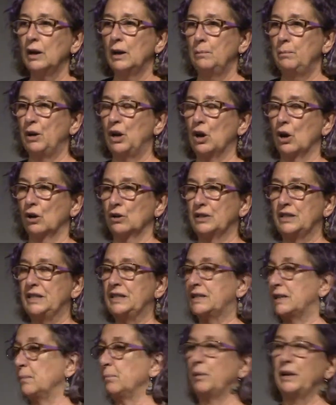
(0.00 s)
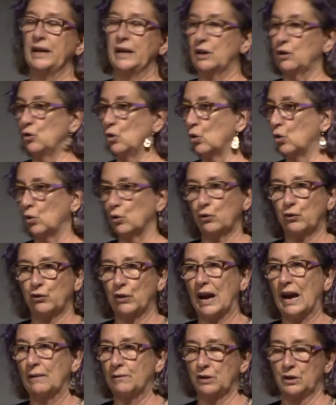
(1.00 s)
because he simply ignores
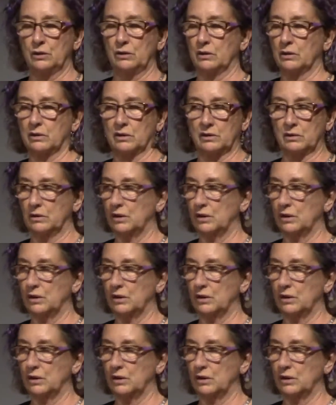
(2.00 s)
evidence